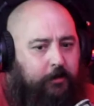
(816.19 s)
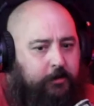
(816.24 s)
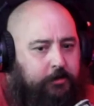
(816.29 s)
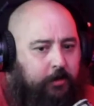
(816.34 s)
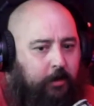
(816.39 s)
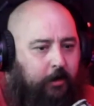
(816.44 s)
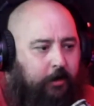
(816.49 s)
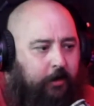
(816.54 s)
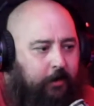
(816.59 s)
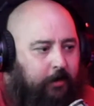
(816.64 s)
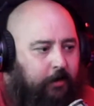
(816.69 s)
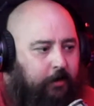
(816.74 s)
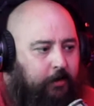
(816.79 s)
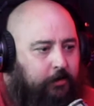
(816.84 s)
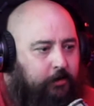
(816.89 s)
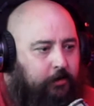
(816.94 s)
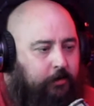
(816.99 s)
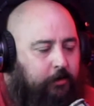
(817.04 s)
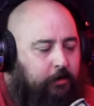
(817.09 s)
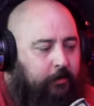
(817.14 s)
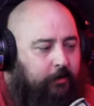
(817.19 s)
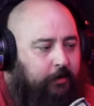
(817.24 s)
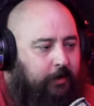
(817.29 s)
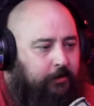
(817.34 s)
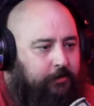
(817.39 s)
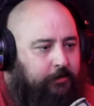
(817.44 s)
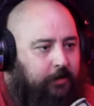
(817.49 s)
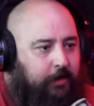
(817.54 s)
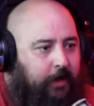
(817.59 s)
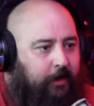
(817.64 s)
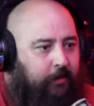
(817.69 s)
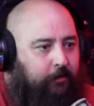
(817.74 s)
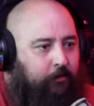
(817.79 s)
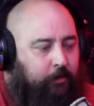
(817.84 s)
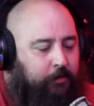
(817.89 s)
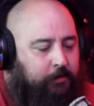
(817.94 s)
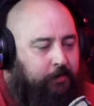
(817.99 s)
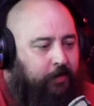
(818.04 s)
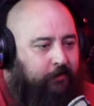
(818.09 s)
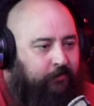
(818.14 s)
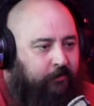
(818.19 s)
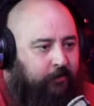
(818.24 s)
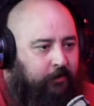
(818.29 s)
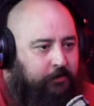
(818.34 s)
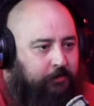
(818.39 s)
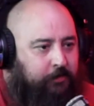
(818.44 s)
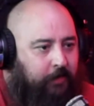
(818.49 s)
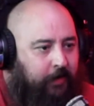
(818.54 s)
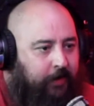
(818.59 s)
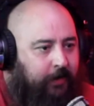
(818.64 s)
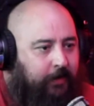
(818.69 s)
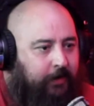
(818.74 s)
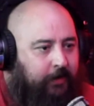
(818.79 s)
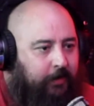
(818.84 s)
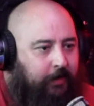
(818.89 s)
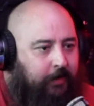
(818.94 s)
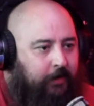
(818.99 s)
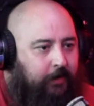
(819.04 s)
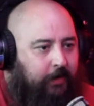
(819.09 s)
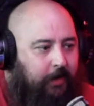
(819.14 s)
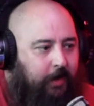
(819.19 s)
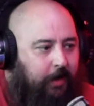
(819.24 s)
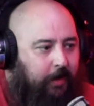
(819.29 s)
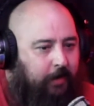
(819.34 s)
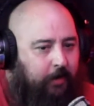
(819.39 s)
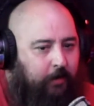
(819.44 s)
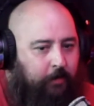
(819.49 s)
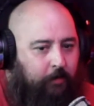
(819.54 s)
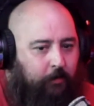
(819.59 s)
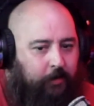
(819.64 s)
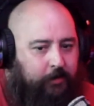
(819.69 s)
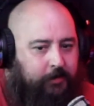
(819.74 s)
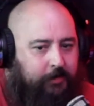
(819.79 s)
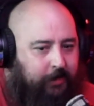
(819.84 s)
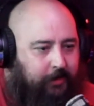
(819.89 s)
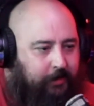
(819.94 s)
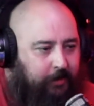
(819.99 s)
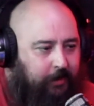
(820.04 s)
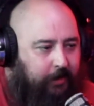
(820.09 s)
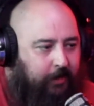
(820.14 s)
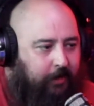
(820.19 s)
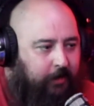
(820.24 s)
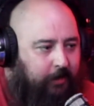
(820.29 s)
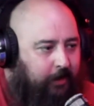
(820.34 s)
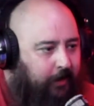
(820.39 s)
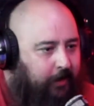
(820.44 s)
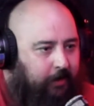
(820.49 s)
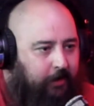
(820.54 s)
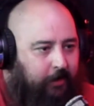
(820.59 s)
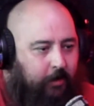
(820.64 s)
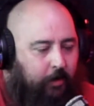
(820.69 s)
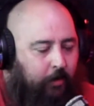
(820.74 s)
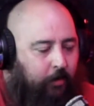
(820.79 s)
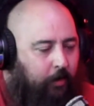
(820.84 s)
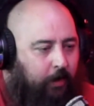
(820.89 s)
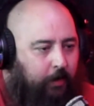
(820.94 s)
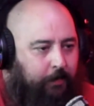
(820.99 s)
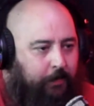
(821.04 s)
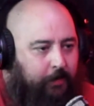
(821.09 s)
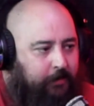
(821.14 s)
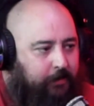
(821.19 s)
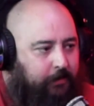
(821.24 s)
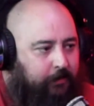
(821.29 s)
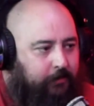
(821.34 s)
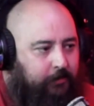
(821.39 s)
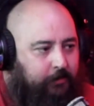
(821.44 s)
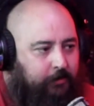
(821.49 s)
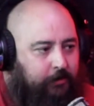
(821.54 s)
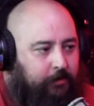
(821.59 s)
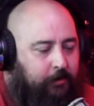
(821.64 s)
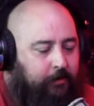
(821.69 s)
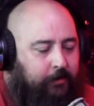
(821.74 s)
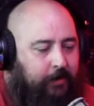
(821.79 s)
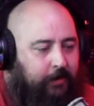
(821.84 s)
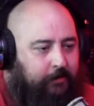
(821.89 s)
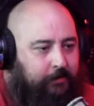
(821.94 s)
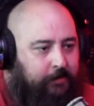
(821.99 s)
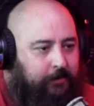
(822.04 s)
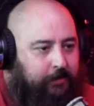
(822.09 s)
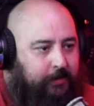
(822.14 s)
started in 2008 was my first mic. And then once I did it, I didn't go up until 2010.